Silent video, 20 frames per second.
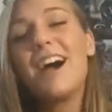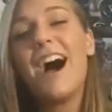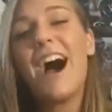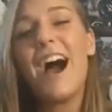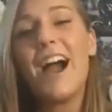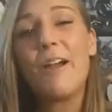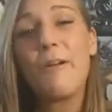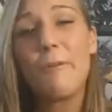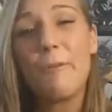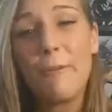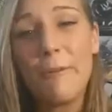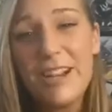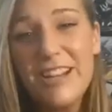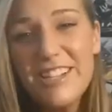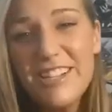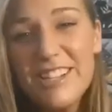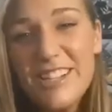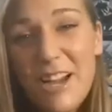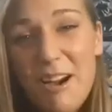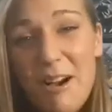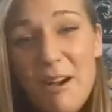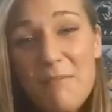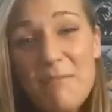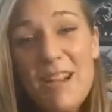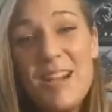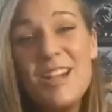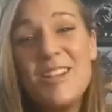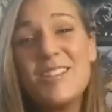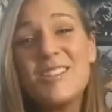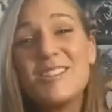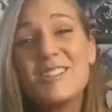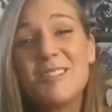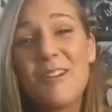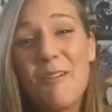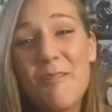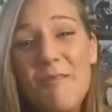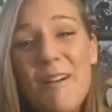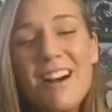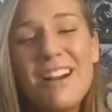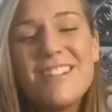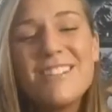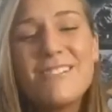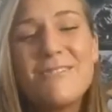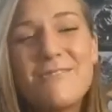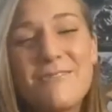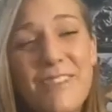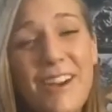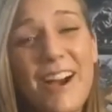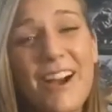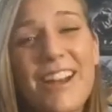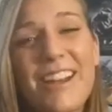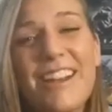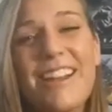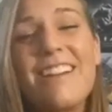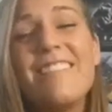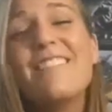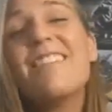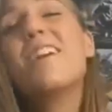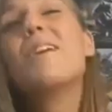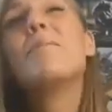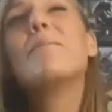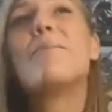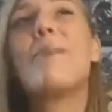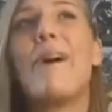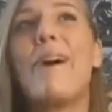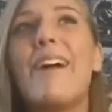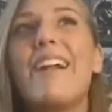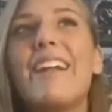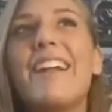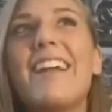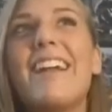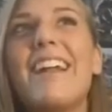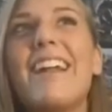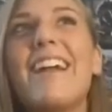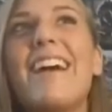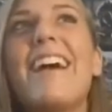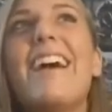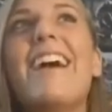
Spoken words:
I wish that would be so much fun partying